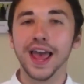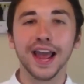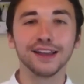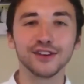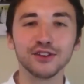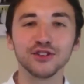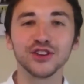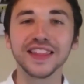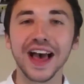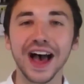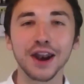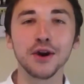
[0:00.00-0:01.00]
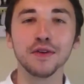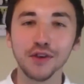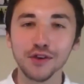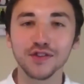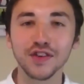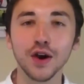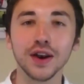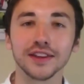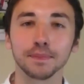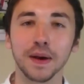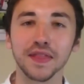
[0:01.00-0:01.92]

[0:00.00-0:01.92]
It's interesting that I don't know if you've noticed,